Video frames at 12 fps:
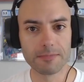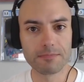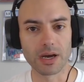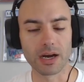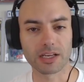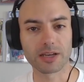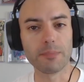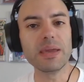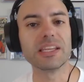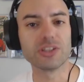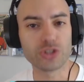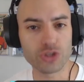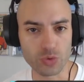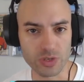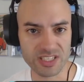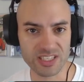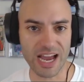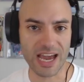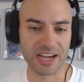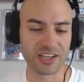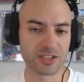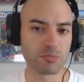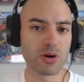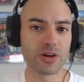committed suicide, and his
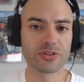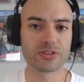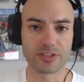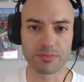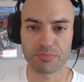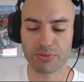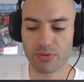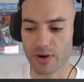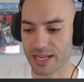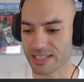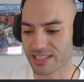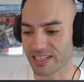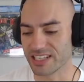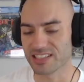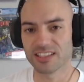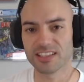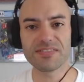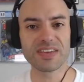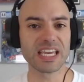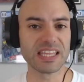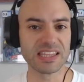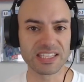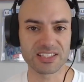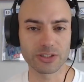mother's depressed, and he's living in
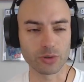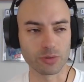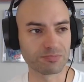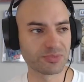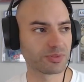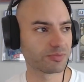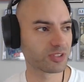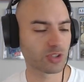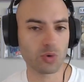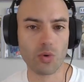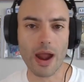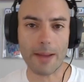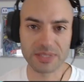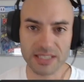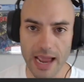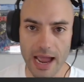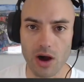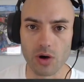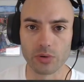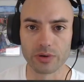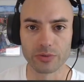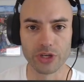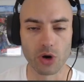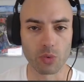this little crap town, you
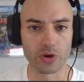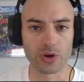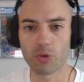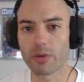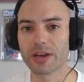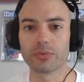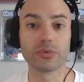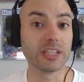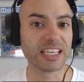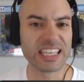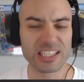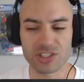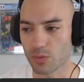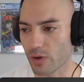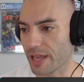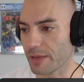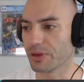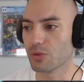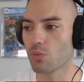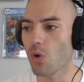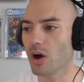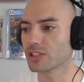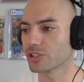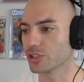know, where nobody really gets away, but he wants
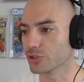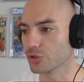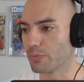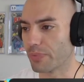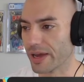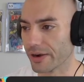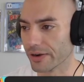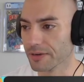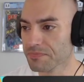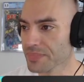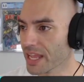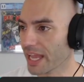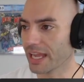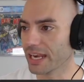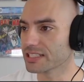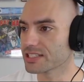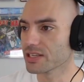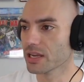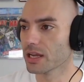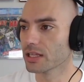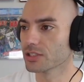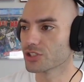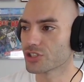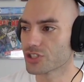to do better. And it's
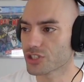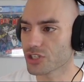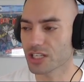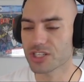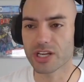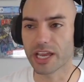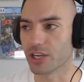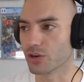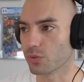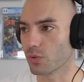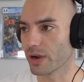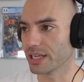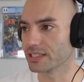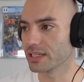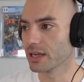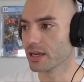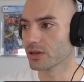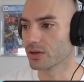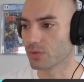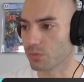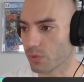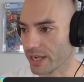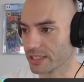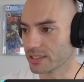such a great, great